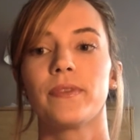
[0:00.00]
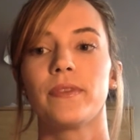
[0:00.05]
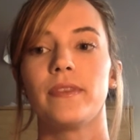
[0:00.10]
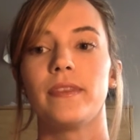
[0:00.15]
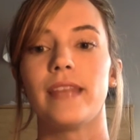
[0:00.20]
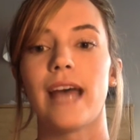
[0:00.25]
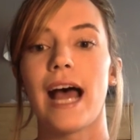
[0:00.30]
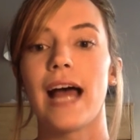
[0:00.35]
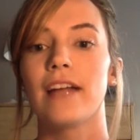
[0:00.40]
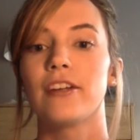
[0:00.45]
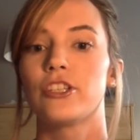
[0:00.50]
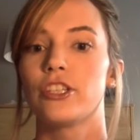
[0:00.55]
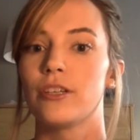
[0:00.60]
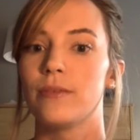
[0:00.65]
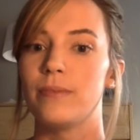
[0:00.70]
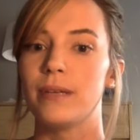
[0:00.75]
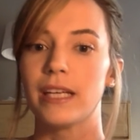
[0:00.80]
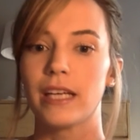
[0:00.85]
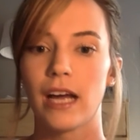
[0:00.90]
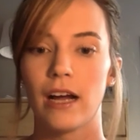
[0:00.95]
that
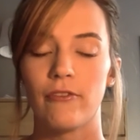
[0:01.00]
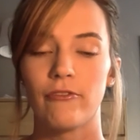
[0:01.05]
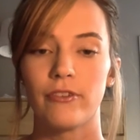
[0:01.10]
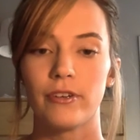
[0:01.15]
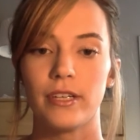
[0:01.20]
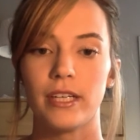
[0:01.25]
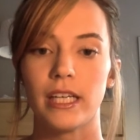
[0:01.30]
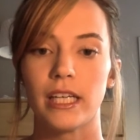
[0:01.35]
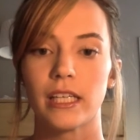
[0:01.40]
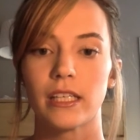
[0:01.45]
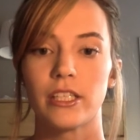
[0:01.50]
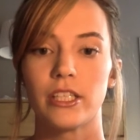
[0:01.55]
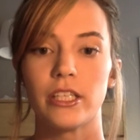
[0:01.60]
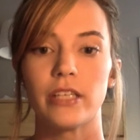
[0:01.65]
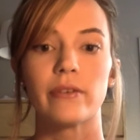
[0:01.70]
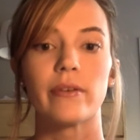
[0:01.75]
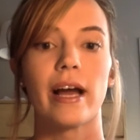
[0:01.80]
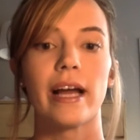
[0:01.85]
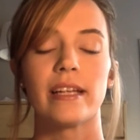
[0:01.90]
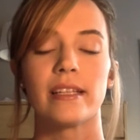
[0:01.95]
should be comforting to
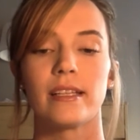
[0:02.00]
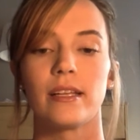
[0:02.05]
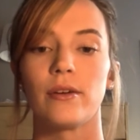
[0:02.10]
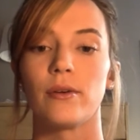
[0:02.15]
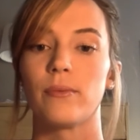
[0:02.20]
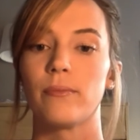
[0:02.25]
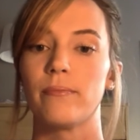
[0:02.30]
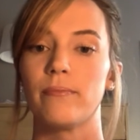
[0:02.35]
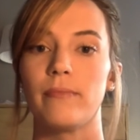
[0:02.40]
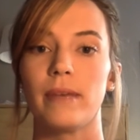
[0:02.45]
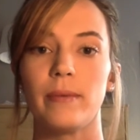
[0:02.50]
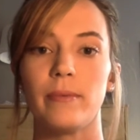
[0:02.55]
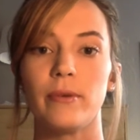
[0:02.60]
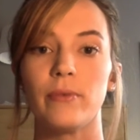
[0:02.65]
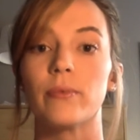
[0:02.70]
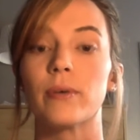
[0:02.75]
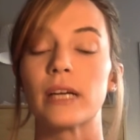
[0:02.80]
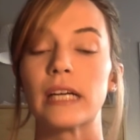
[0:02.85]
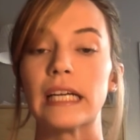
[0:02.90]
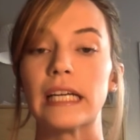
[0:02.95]
you guys that are
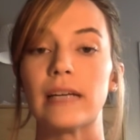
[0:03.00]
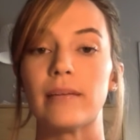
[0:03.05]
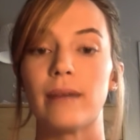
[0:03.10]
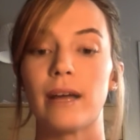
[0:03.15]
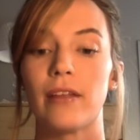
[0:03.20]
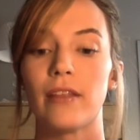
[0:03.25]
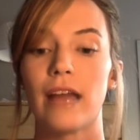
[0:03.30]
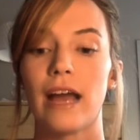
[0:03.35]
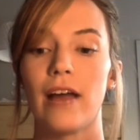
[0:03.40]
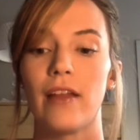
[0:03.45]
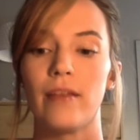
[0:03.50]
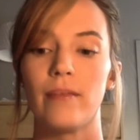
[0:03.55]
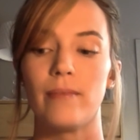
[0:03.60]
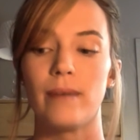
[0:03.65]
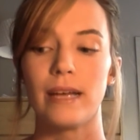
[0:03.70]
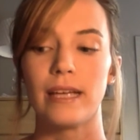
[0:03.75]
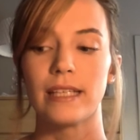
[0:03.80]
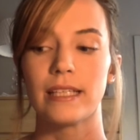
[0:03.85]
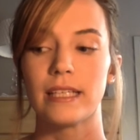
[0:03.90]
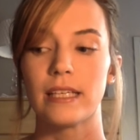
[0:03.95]
maybe worried about how the
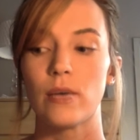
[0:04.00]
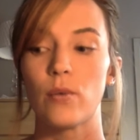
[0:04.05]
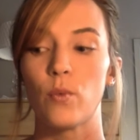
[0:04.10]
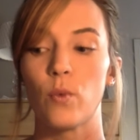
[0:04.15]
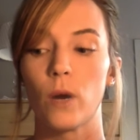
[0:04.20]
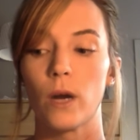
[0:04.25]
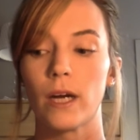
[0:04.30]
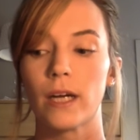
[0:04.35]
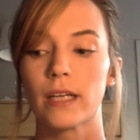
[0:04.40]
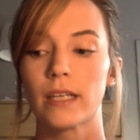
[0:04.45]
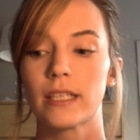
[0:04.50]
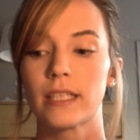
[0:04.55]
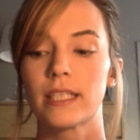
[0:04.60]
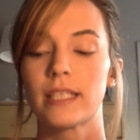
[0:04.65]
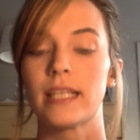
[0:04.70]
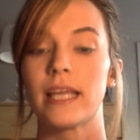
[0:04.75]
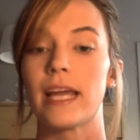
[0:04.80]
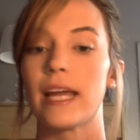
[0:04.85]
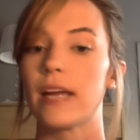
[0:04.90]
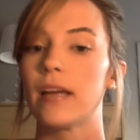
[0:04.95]
bus works.
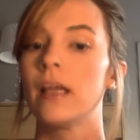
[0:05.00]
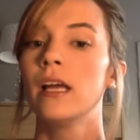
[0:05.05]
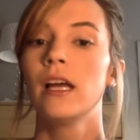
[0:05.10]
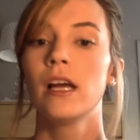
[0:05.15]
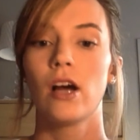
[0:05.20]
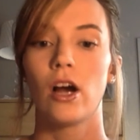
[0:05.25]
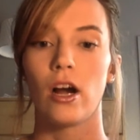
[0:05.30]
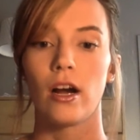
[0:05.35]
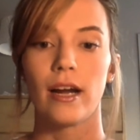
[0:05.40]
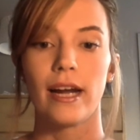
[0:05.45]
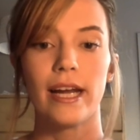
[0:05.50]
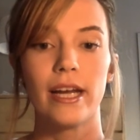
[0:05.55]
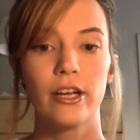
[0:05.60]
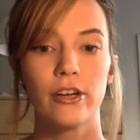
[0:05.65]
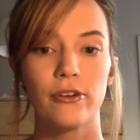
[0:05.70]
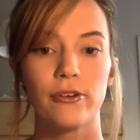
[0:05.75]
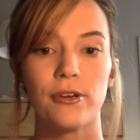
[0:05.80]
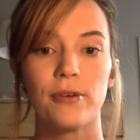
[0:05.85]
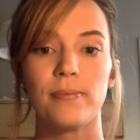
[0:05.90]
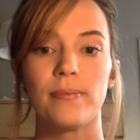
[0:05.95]
They are in a
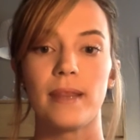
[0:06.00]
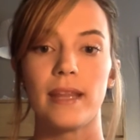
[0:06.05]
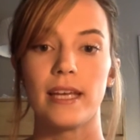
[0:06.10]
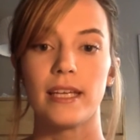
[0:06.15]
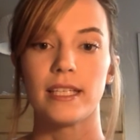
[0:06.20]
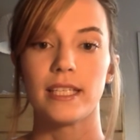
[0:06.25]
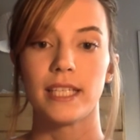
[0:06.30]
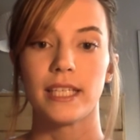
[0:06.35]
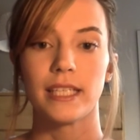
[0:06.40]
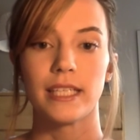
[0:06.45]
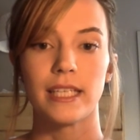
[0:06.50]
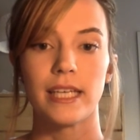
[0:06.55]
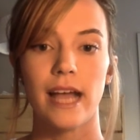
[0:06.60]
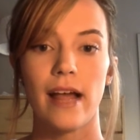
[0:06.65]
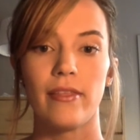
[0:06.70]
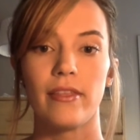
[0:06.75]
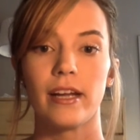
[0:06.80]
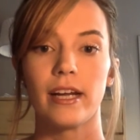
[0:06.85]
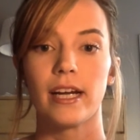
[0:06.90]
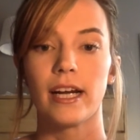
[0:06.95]
group, they stick
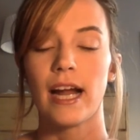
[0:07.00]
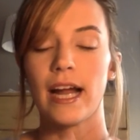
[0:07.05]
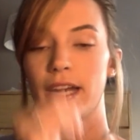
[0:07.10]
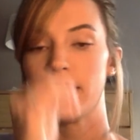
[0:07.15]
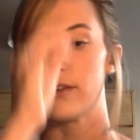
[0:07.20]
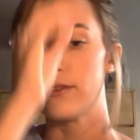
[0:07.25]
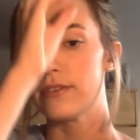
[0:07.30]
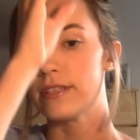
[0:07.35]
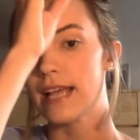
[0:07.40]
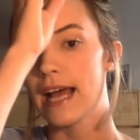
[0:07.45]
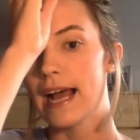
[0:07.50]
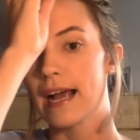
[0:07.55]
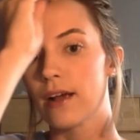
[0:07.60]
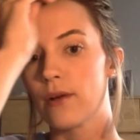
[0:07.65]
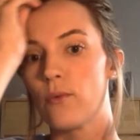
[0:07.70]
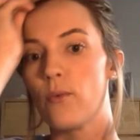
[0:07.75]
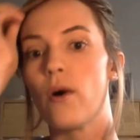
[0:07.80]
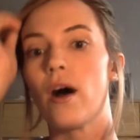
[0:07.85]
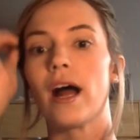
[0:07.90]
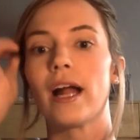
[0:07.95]
together. I know Zach
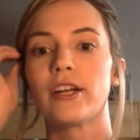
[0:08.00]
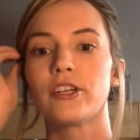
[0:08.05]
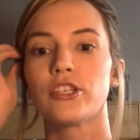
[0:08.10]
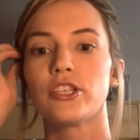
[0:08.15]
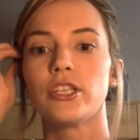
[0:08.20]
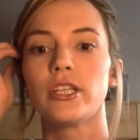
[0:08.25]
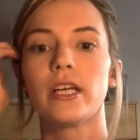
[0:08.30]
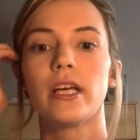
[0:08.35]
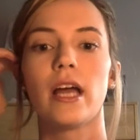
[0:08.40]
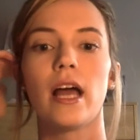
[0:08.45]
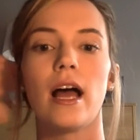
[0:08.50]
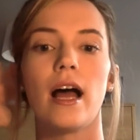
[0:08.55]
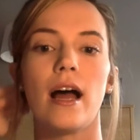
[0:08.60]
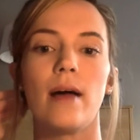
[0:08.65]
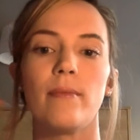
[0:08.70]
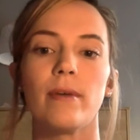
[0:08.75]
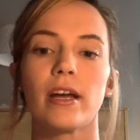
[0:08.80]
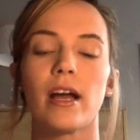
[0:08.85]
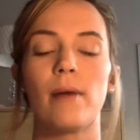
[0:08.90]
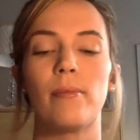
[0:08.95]
watched
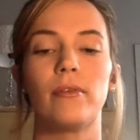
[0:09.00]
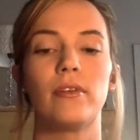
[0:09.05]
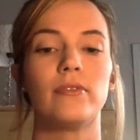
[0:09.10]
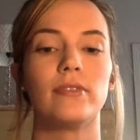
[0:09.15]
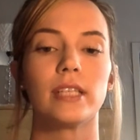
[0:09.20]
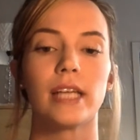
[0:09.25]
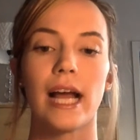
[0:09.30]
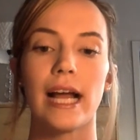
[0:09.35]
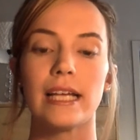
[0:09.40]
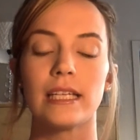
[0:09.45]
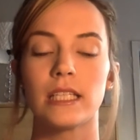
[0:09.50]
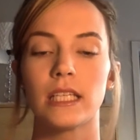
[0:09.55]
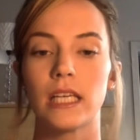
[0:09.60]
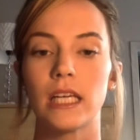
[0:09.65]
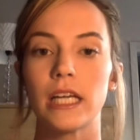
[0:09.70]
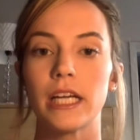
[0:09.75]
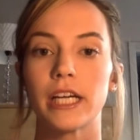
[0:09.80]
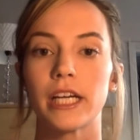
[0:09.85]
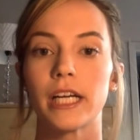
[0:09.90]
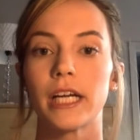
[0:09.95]
a couple of the guys'
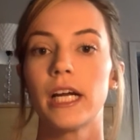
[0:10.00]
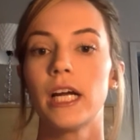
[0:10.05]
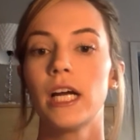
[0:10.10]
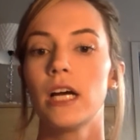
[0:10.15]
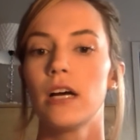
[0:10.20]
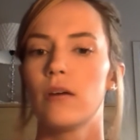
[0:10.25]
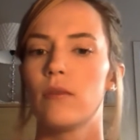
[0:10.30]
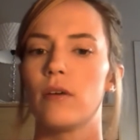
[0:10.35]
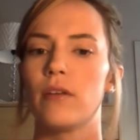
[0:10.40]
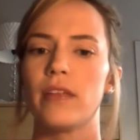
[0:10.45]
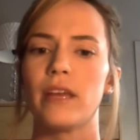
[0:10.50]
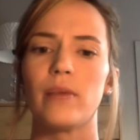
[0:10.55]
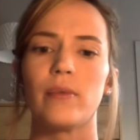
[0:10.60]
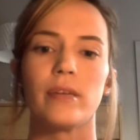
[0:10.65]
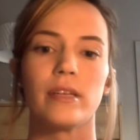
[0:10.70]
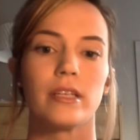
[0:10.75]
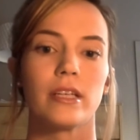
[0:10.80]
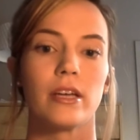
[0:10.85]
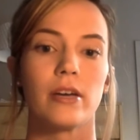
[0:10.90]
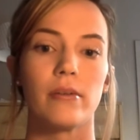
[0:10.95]
gear while they
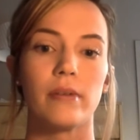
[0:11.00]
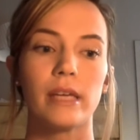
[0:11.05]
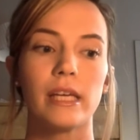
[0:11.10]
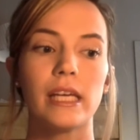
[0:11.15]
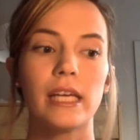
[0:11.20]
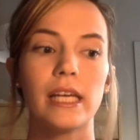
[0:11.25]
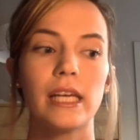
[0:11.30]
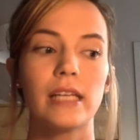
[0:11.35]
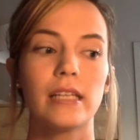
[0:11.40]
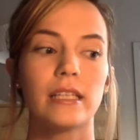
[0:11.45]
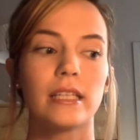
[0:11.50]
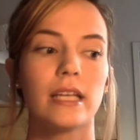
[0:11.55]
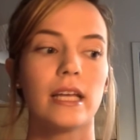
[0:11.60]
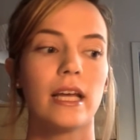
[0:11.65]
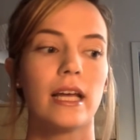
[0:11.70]
went to go eat,